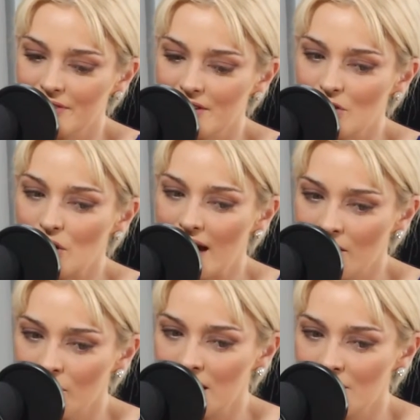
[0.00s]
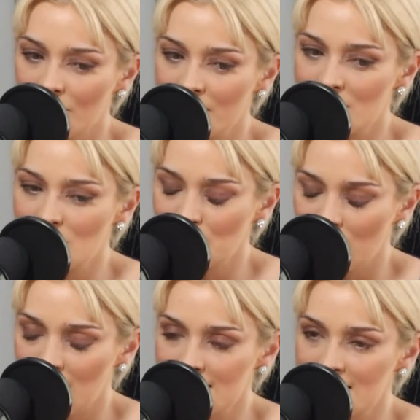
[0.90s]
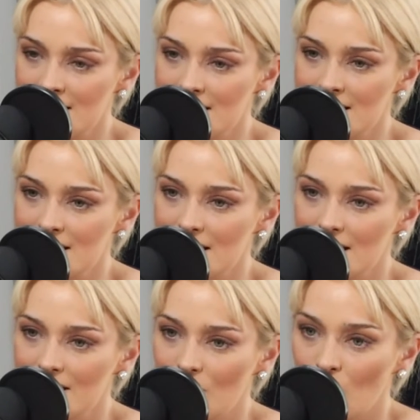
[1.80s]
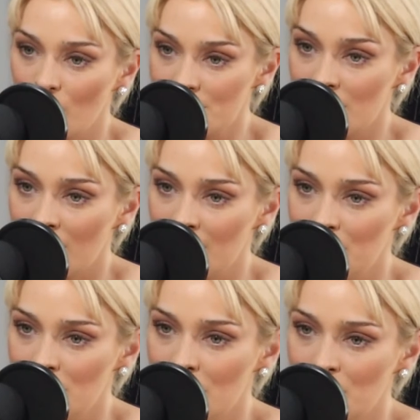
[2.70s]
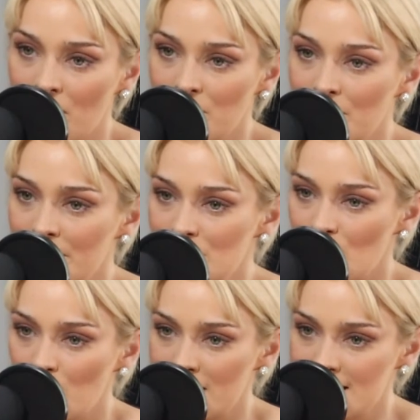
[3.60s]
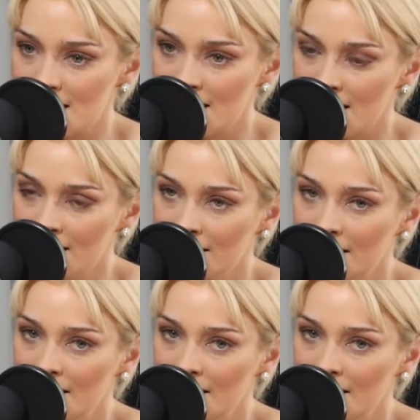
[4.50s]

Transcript: You cannot increase your prices all the time. You can probably do it once a year.